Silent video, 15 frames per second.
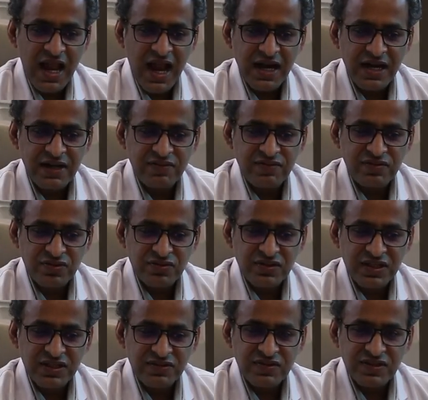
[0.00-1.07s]
And a few
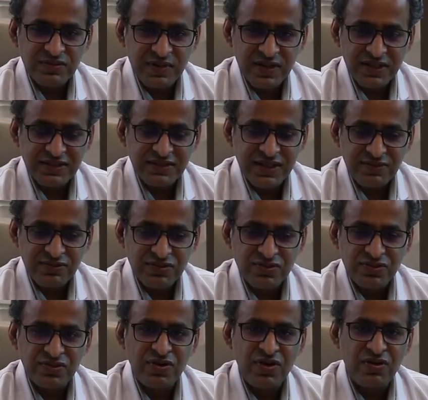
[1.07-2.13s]
things which parents have to
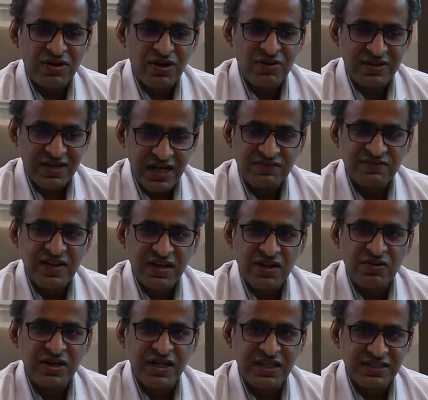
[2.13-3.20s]
know are called red flag
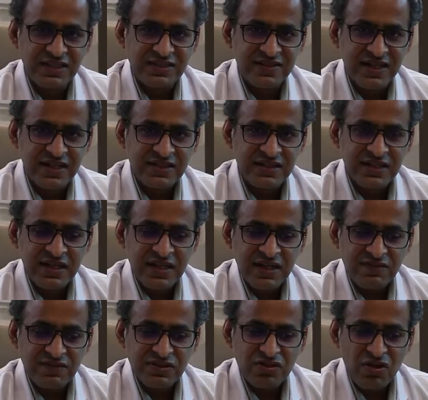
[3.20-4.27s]
or danger signs,
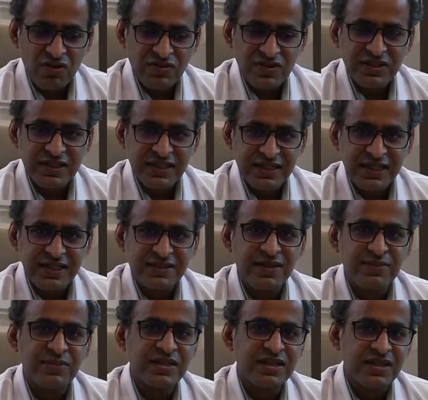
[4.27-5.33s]
which always indicate
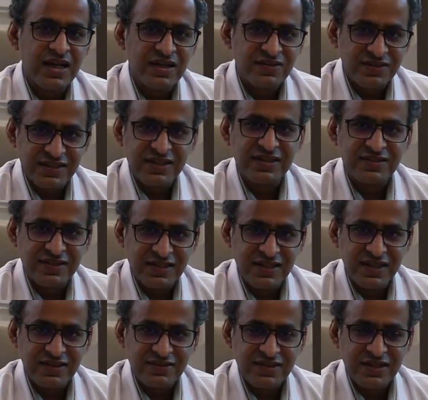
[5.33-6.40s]
some underlying serious
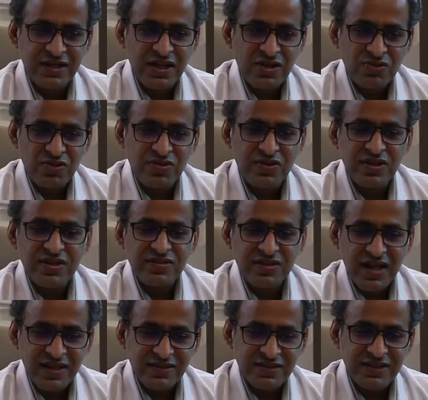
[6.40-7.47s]
illness. These
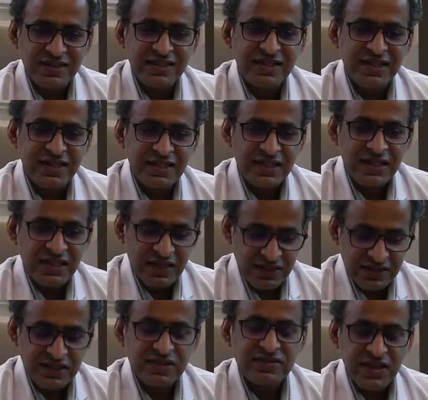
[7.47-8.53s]
signs include
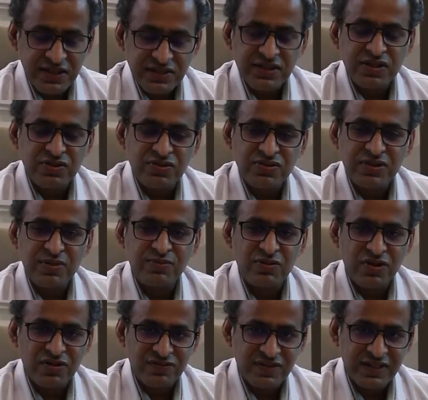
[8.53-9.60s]
the
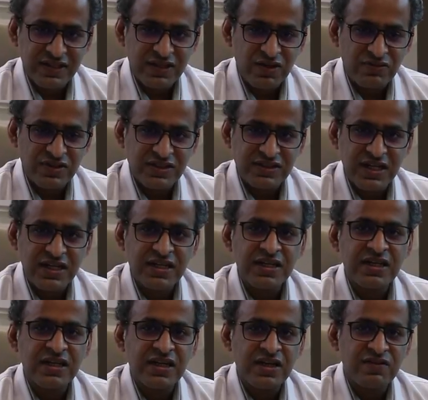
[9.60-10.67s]
poor feeding of the child,
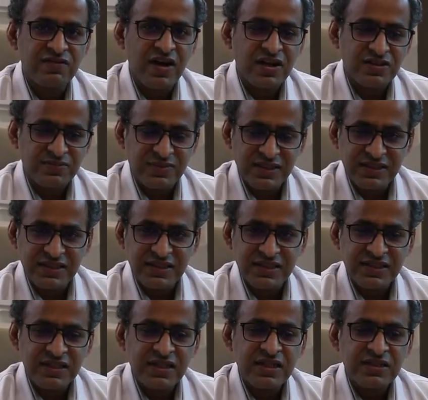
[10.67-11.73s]
fast
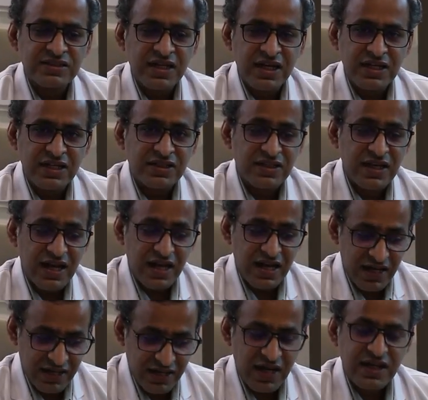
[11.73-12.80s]
breathing, child is
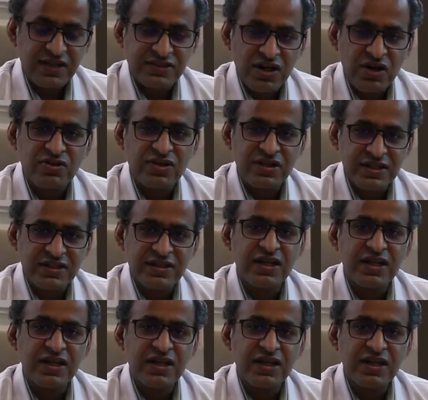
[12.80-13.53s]
extraordinarily